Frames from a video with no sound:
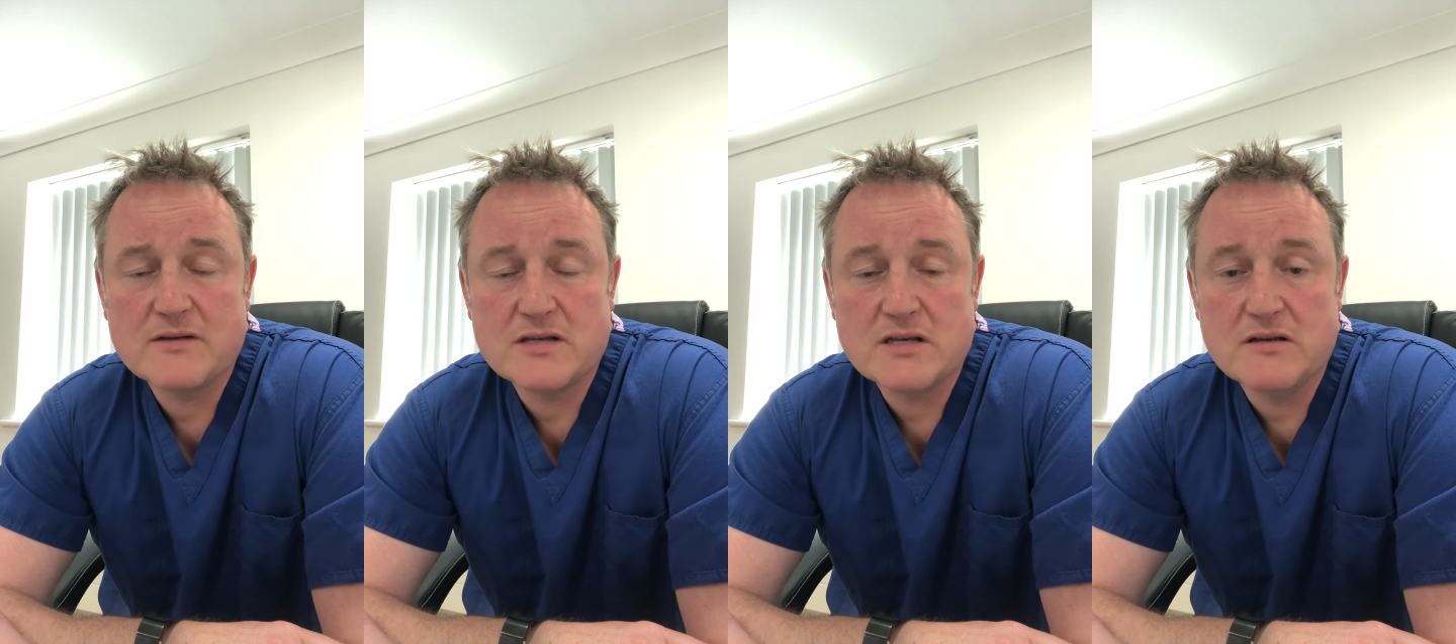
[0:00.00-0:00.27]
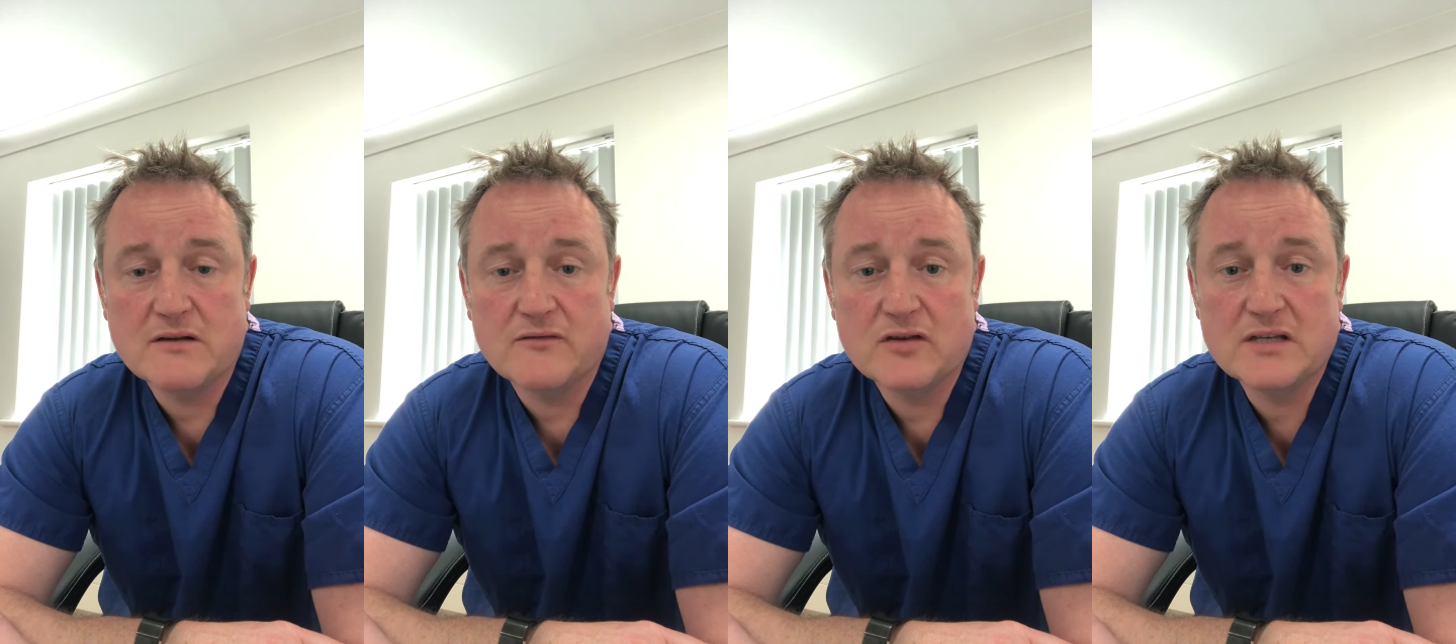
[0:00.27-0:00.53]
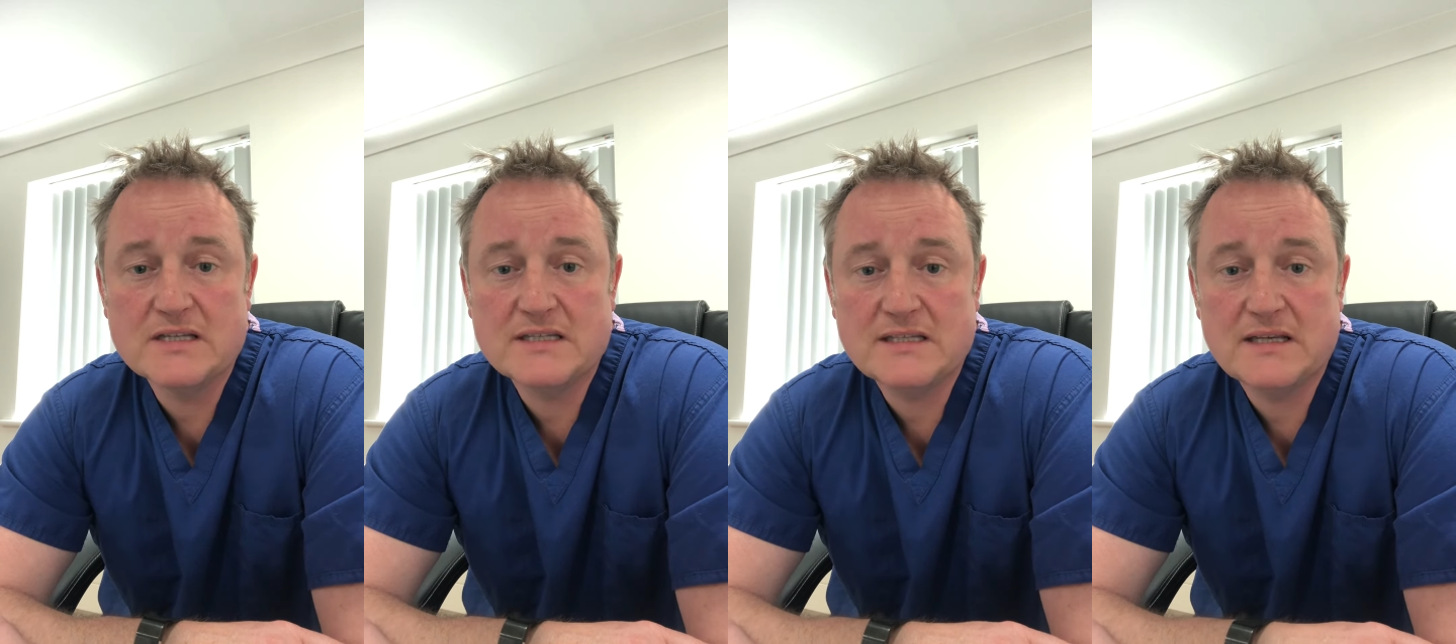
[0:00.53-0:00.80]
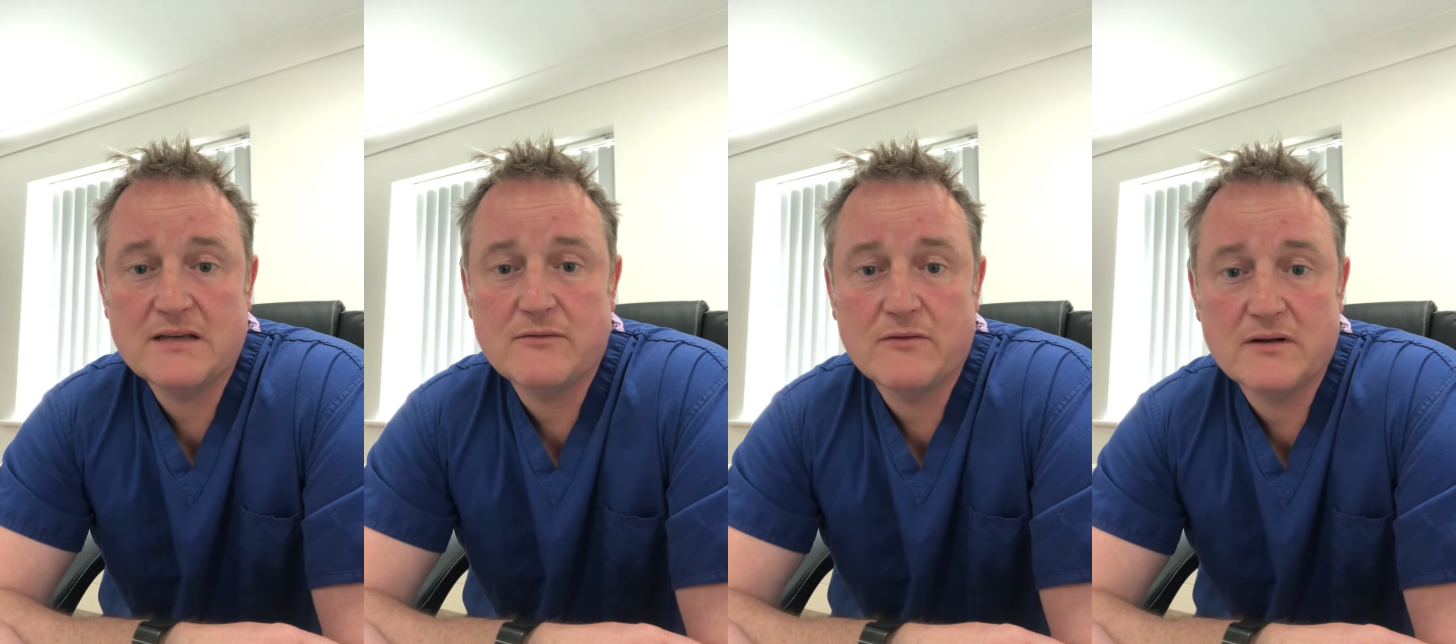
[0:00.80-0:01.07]
at
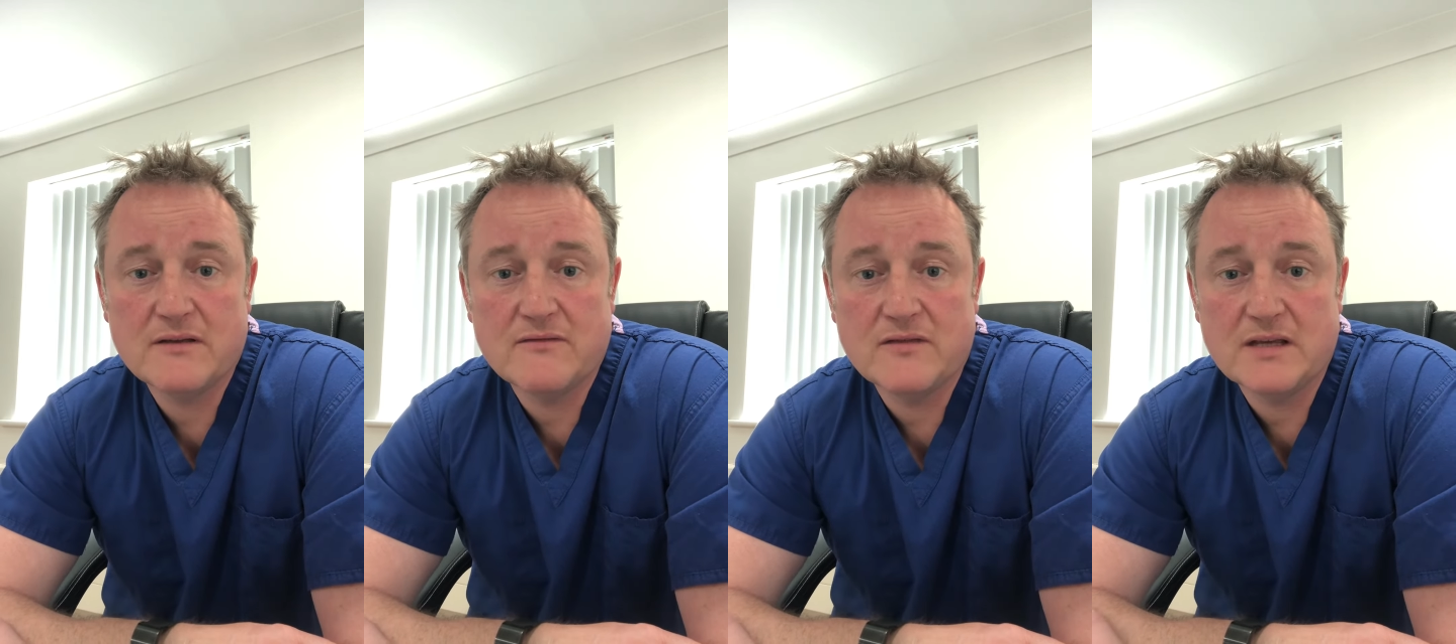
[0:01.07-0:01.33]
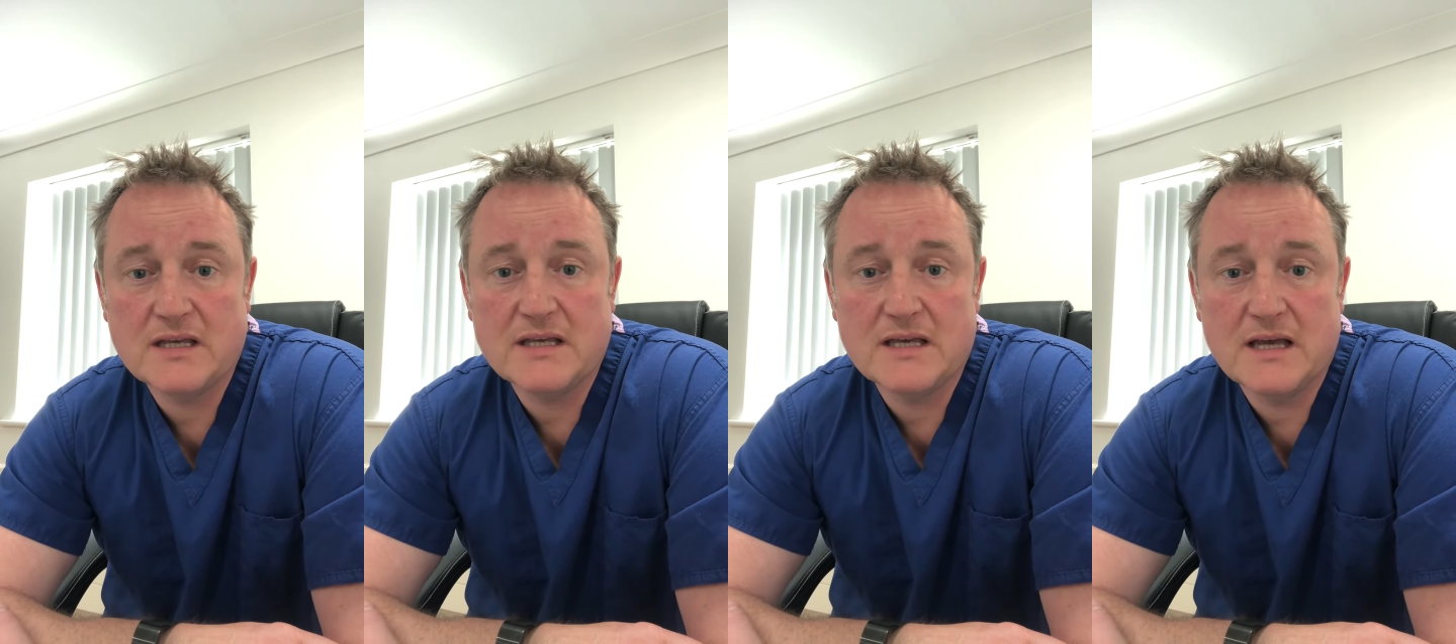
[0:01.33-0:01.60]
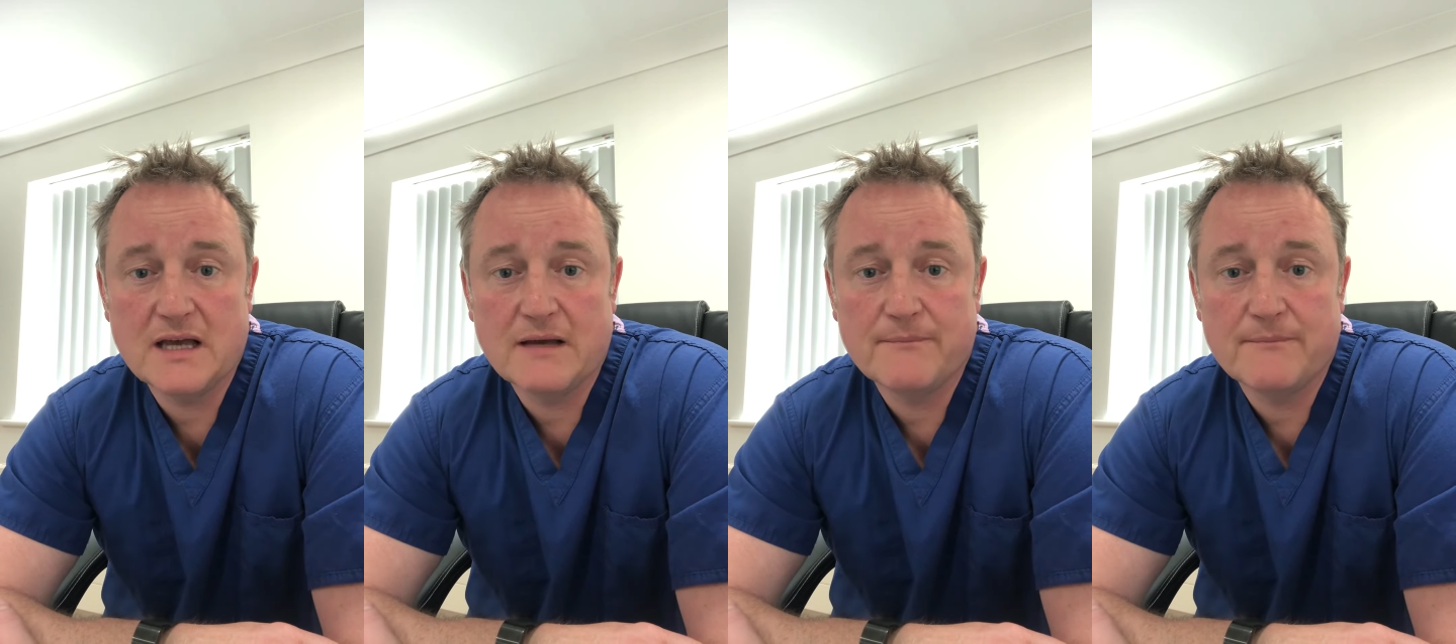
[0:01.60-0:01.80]
university, one of the